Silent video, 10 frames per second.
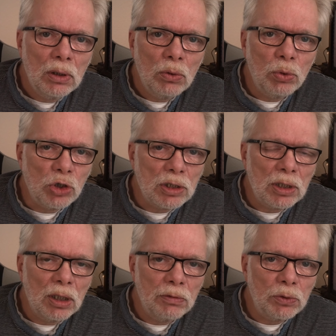we just
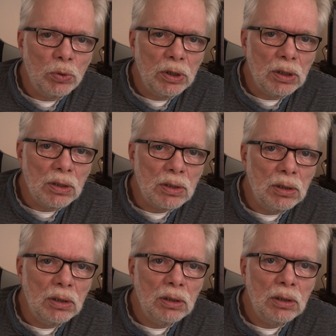have to wait and
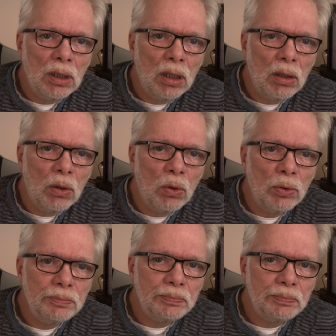see how